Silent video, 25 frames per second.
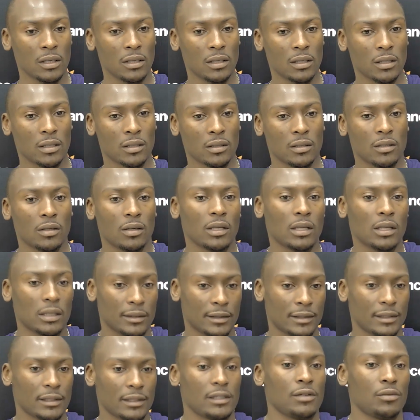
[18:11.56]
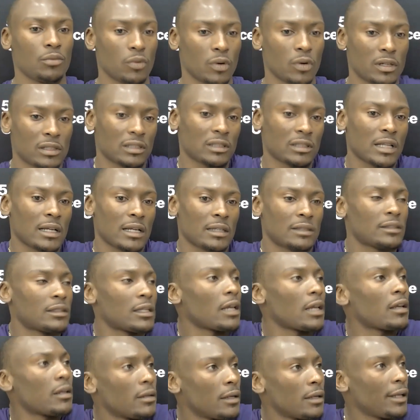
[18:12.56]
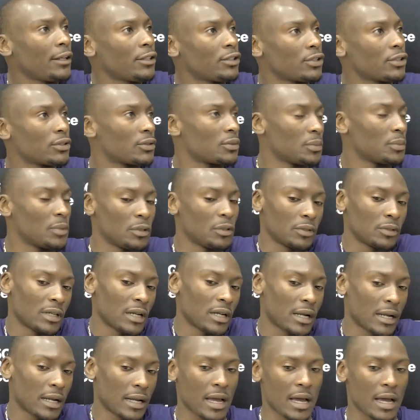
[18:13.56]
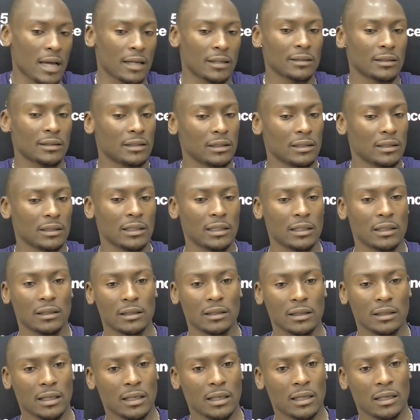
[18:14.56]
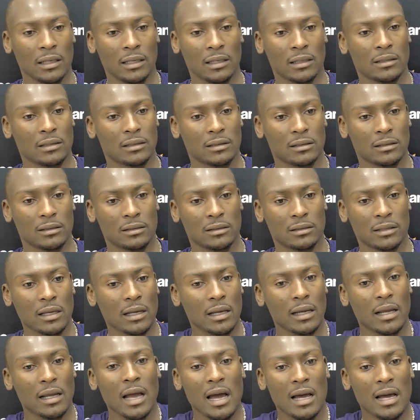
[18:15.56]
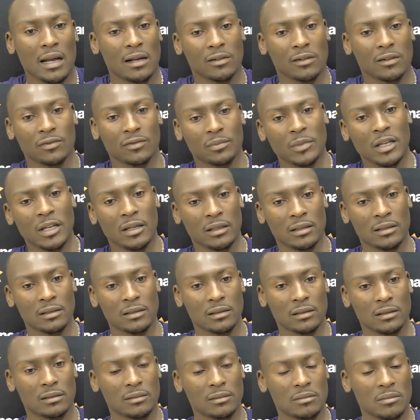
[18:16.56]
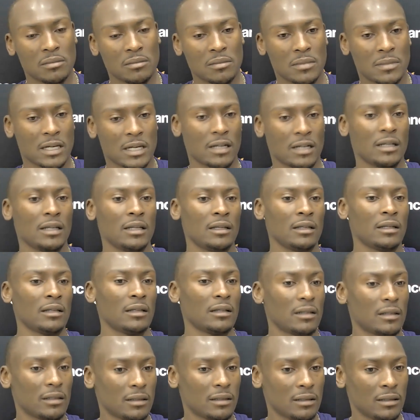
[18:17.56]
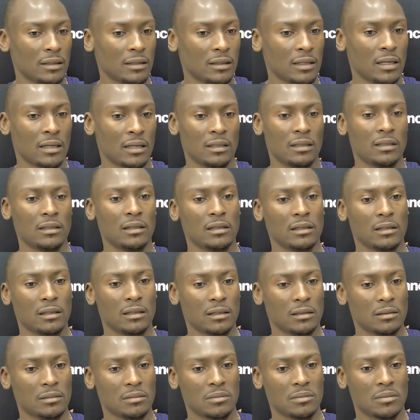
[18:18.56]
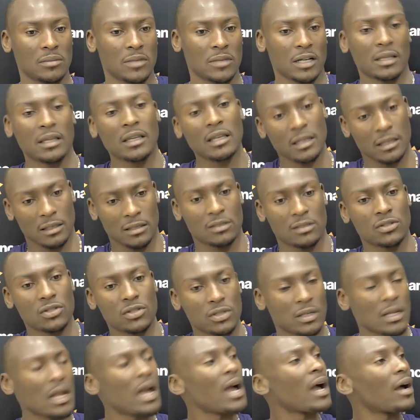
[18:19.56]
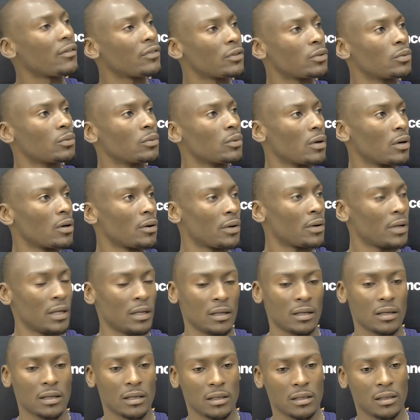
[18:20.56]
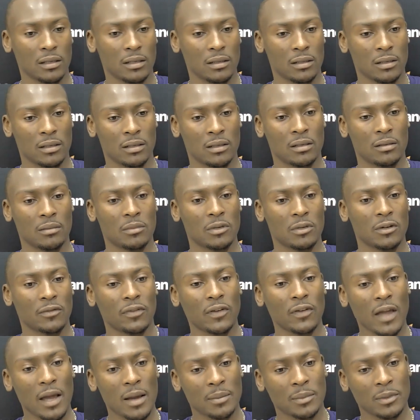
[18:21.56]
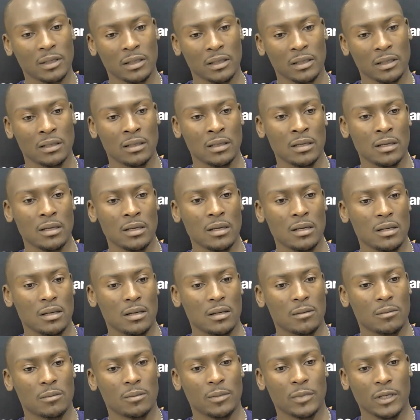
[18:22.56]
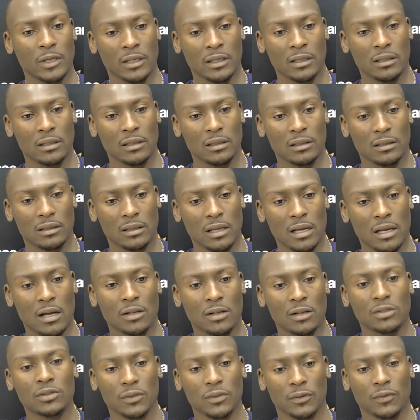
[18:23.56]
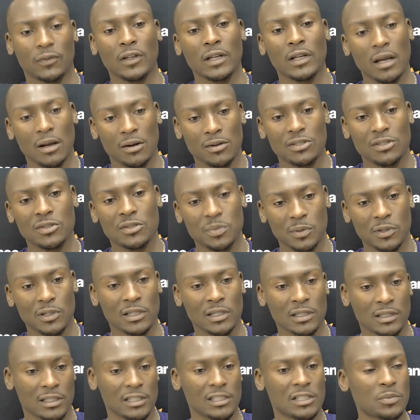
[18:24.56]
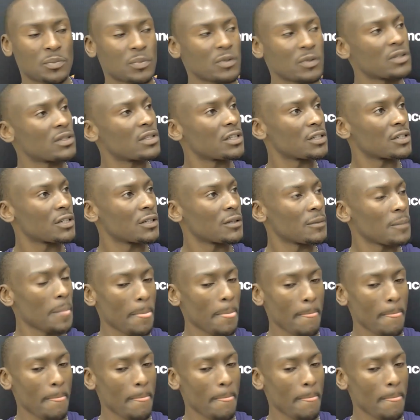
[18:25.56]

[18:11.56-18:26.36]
you know, it, it was like second nature to me when I got to the league. Like, thank God I've made money that my kids shouldn't have to worry, you know, my family. But I also think I was put in this position.